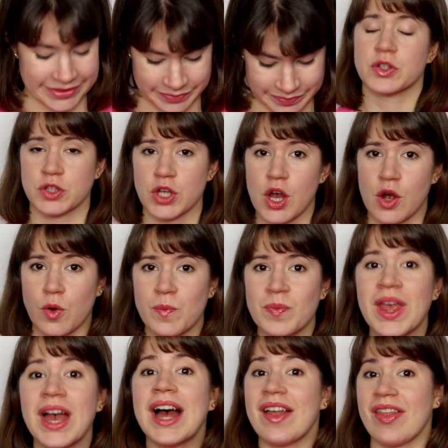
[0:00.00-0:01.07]
So,
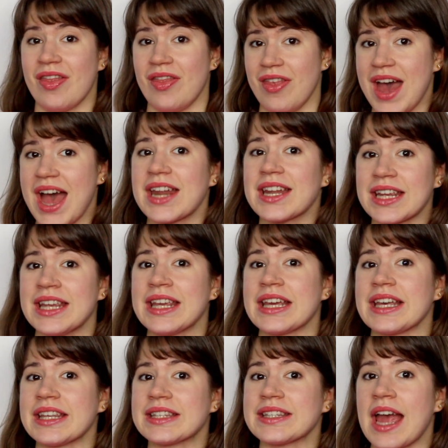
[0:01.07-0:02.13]
that
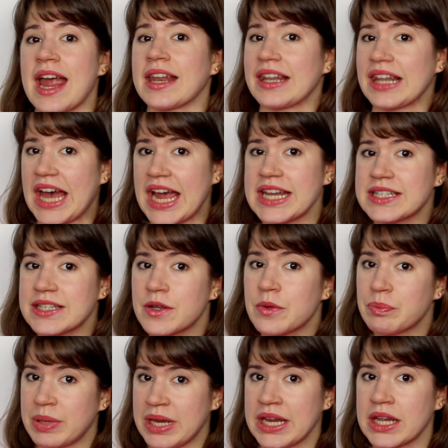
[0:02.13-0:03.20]
is a light
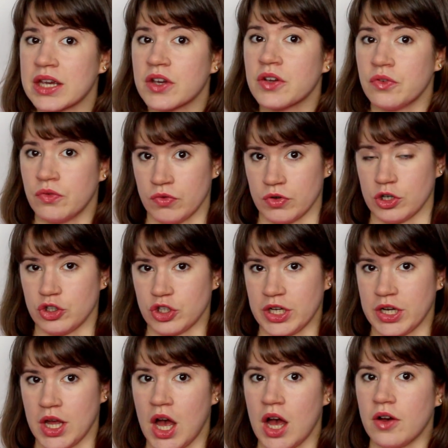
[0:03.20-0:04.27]
pink
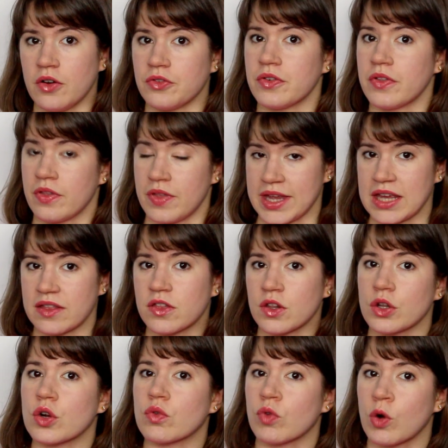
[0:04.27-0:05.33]
version of the Get the
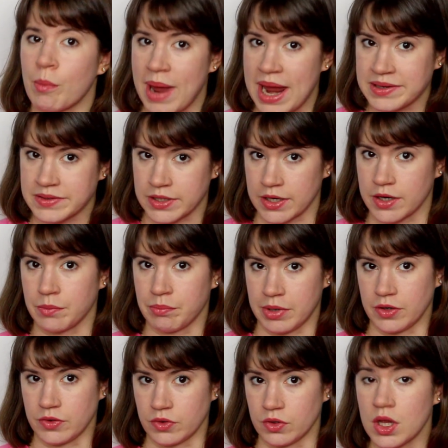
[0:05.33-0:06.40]
Look Romantic
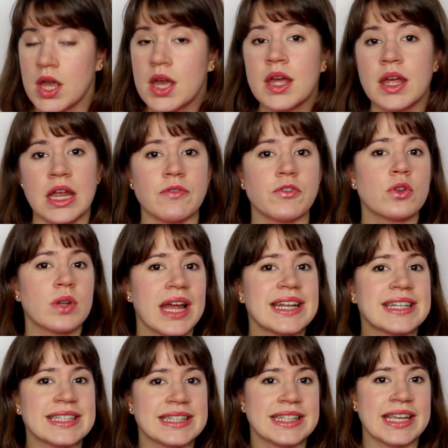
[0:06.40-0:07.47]
bundle. If you'd like
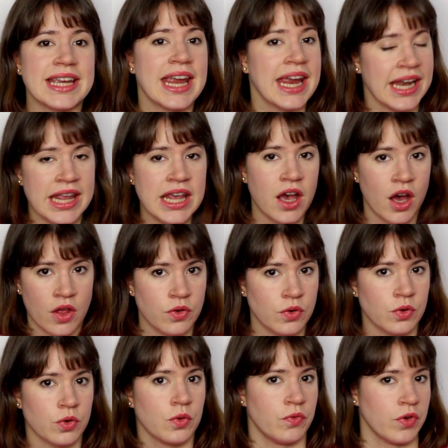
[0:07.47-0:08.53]
to see any
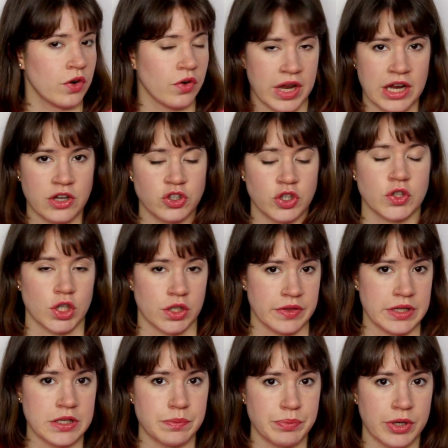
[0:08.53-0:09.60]
other variations on
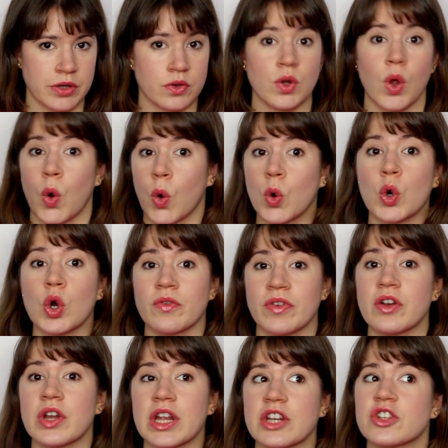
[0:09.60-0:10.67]
this bundle or a
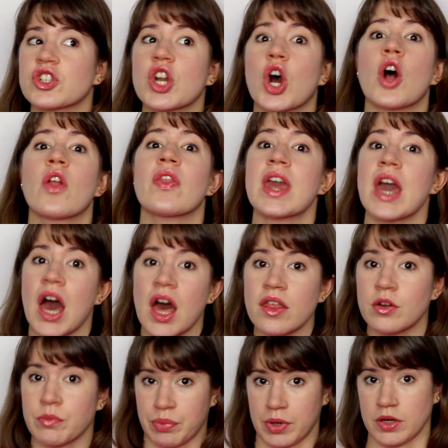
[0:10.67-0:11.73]
variation on the
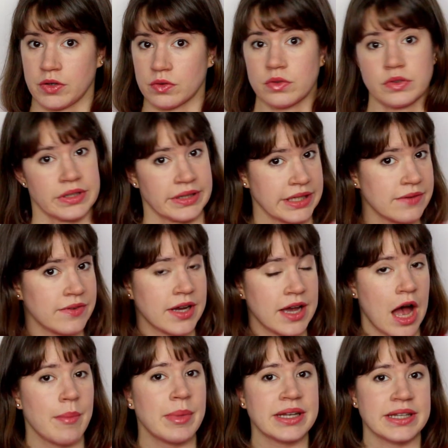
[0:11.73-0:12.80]
other bundles, leave a
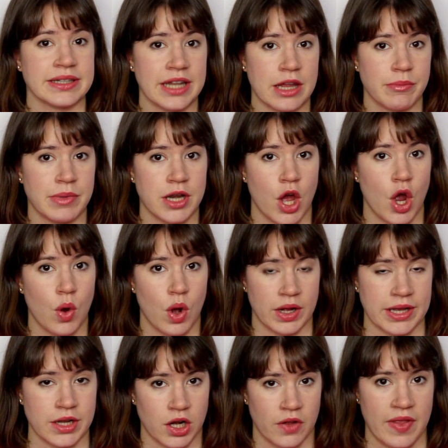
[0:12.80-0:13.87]
comment and let me know. I'll
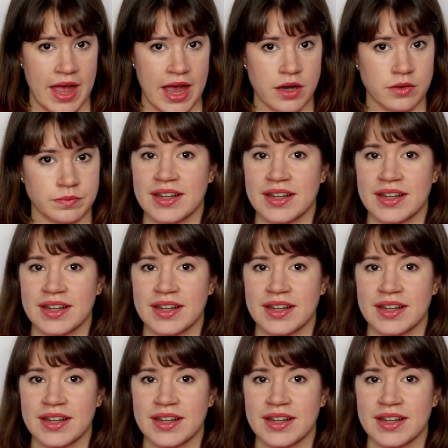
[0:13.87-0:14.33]
get on that.